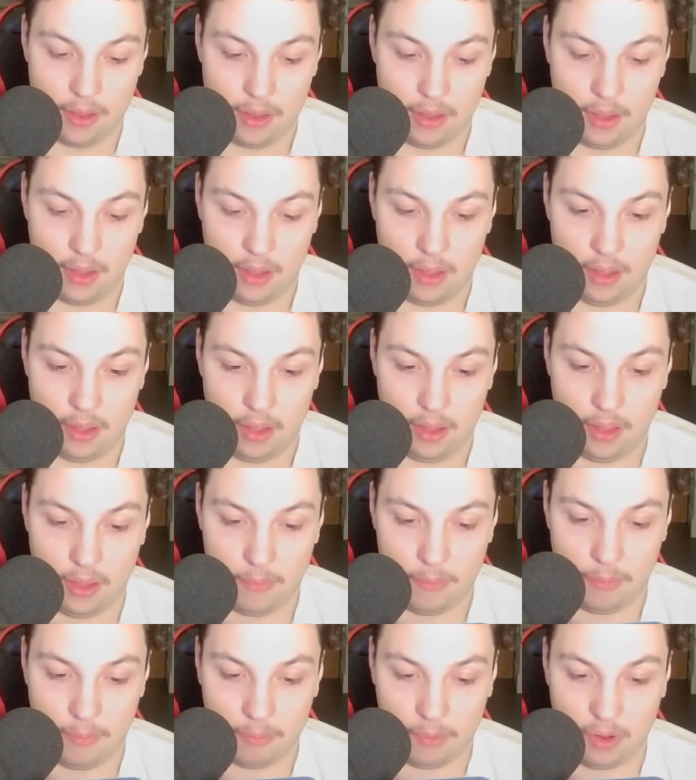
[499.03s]

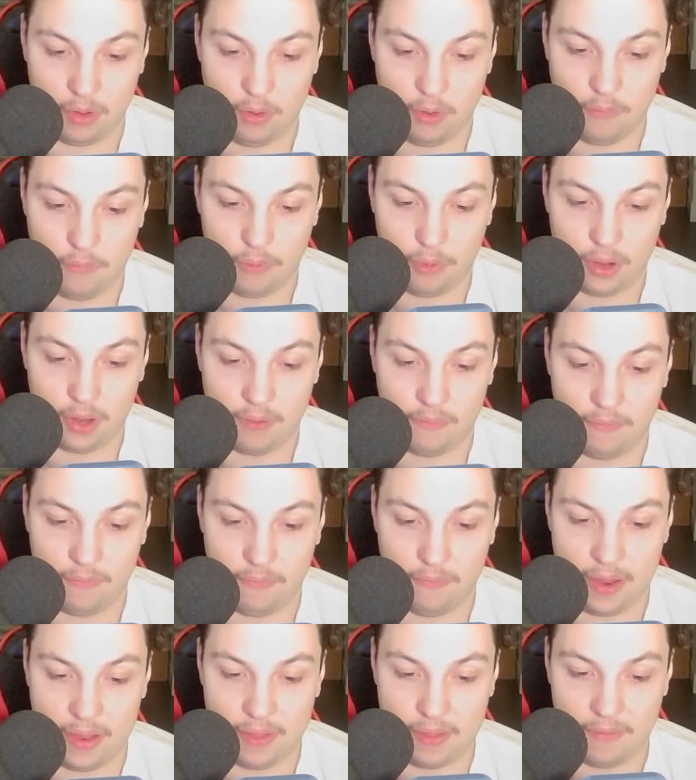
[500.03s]
I'm gonna go for a
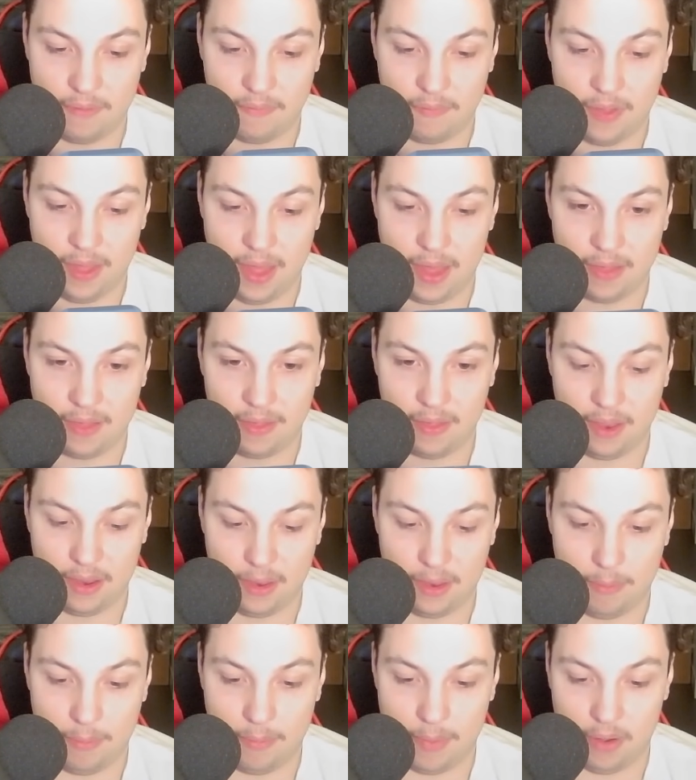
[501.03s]
defensive Tesla in
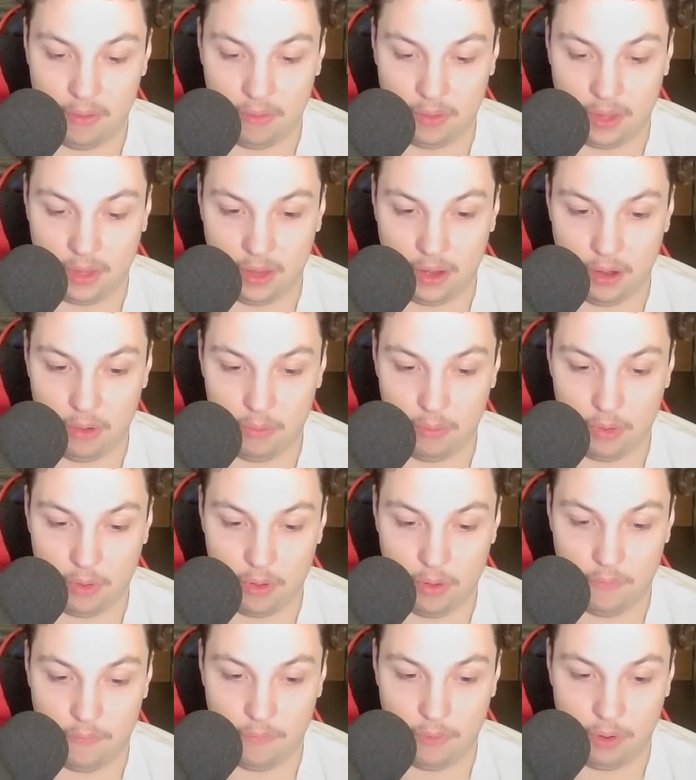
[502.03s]
the middle here. We'll go
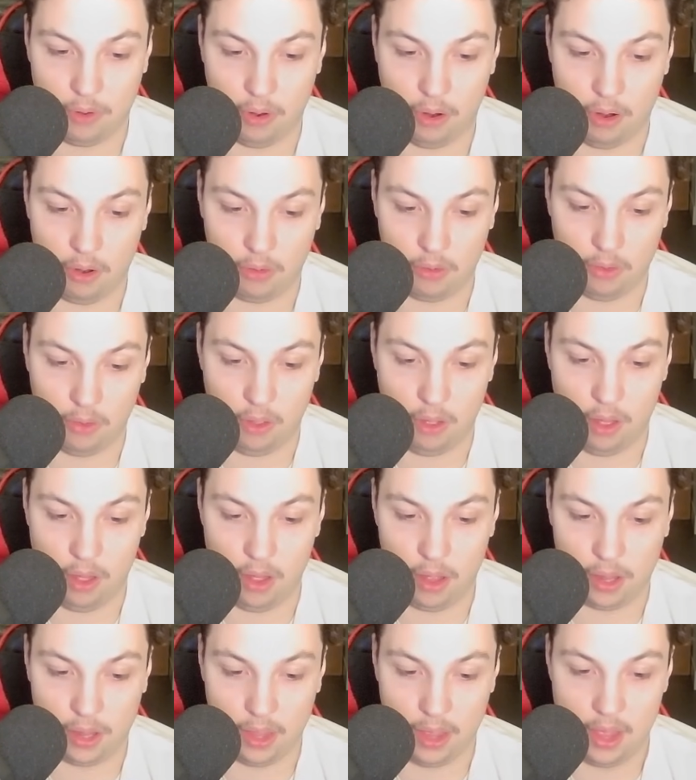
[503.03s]
for our
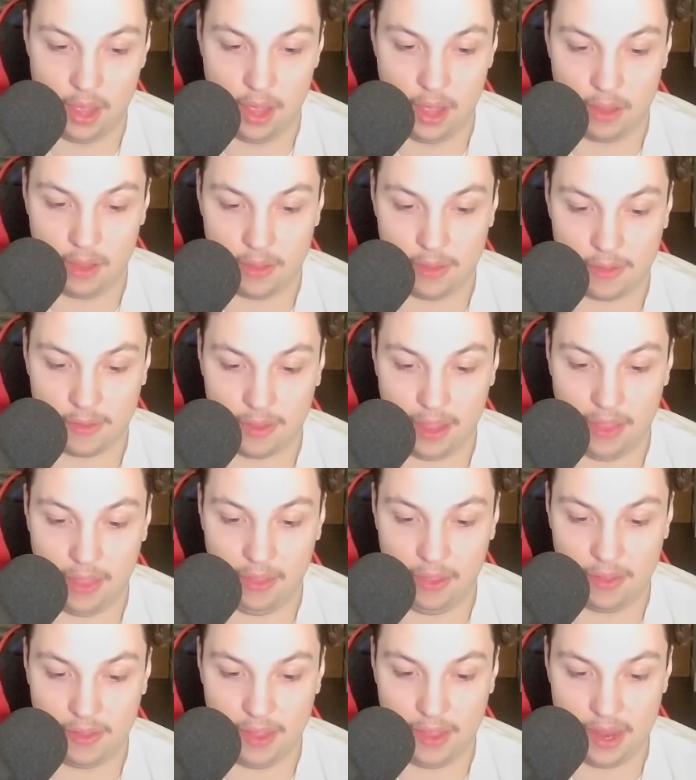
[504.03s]
log.
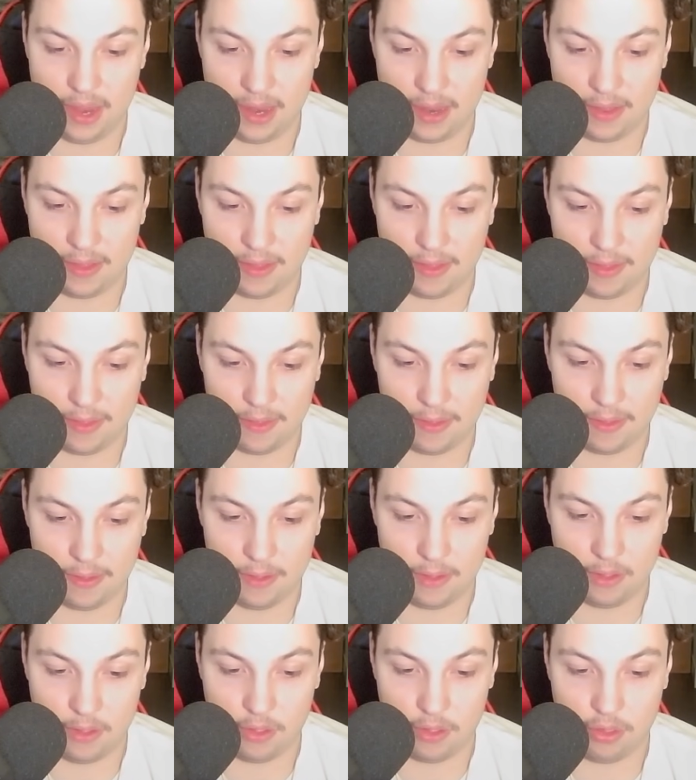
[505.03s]
Skeletons.
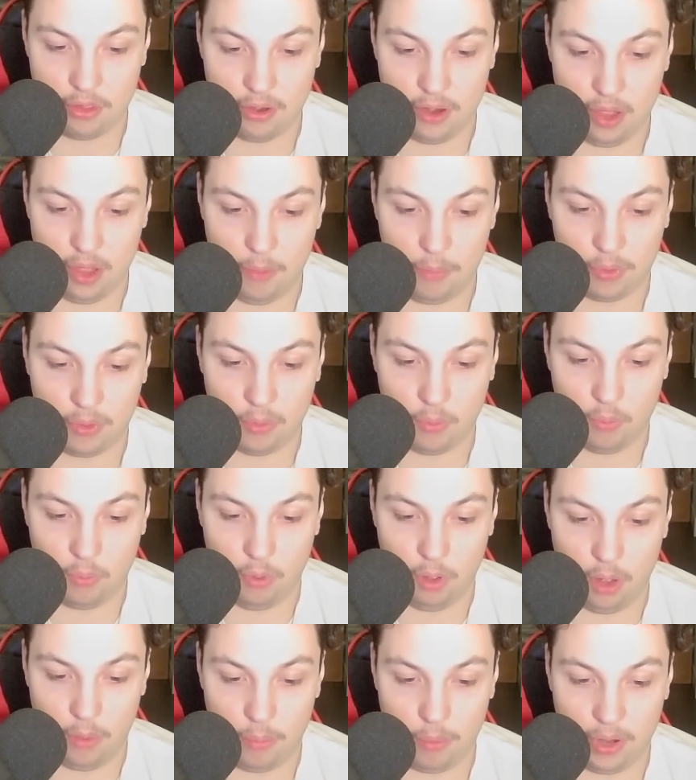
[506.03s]
Shit up with the
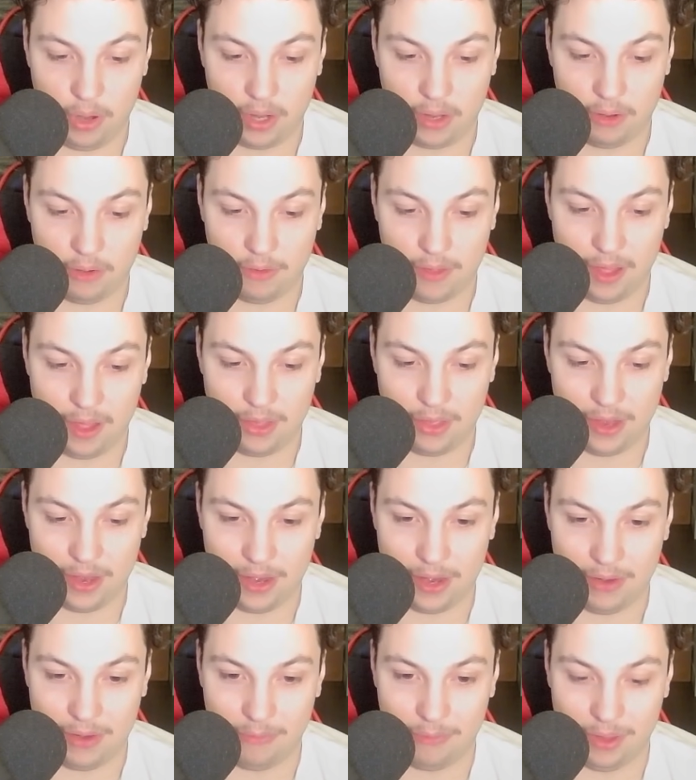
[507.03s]
wall breakers. Actually
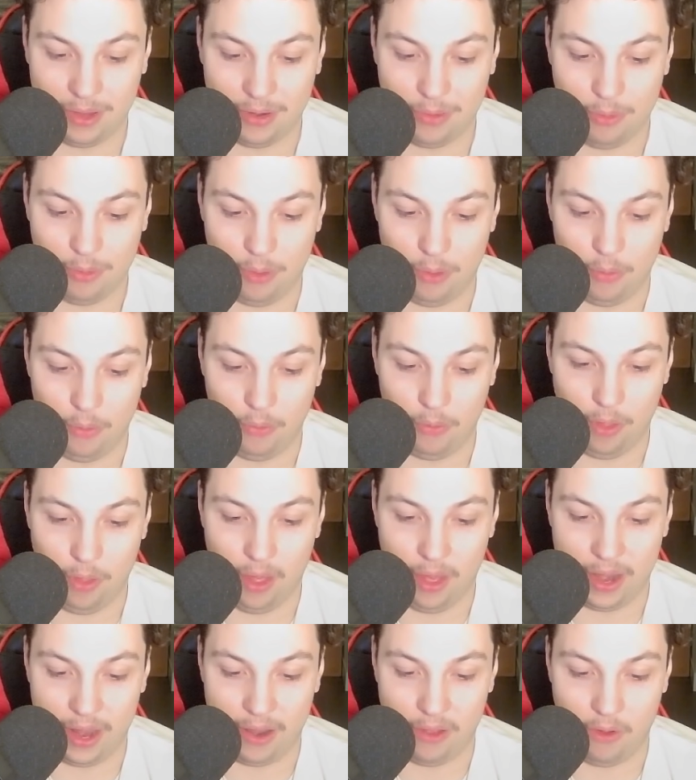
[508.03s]
didn't really do a whole
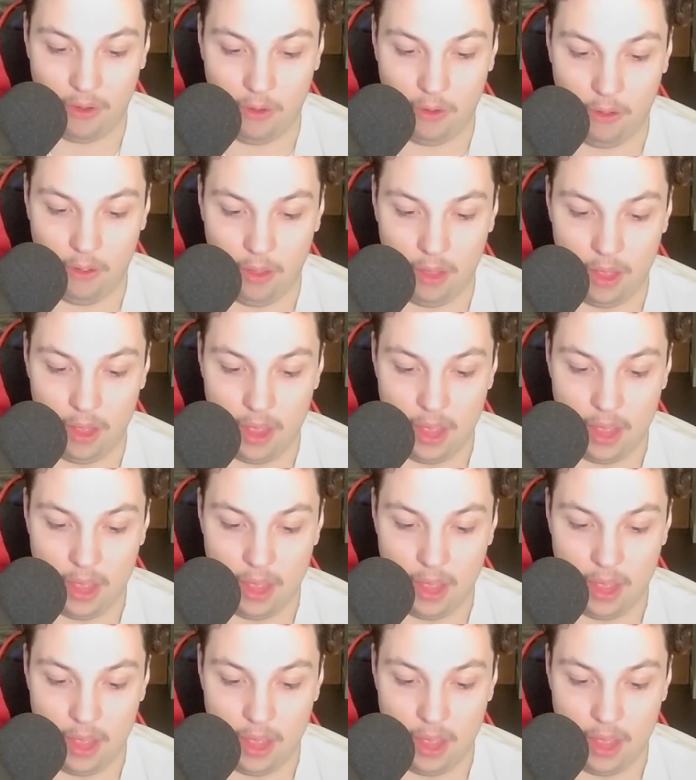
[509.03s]
lot at all.